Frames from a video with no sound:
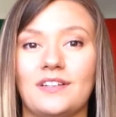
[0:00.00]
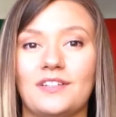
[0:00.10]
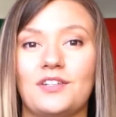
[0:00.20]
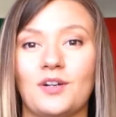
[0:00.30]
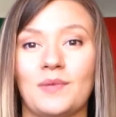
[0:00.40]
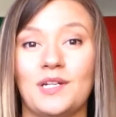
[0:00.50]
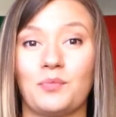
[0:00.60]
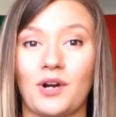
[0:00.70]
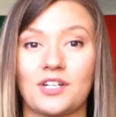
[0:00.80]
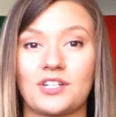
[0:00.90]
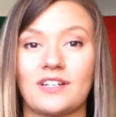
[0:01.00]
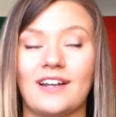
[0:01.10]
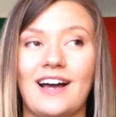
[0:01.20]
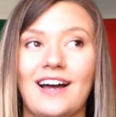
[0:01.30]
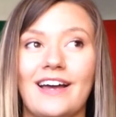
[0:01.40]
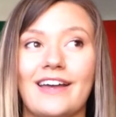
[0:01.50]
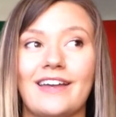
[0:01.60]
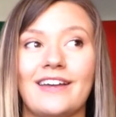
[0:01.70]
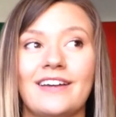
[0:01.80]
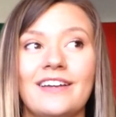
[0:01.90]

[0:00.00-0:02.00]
cure my depression. I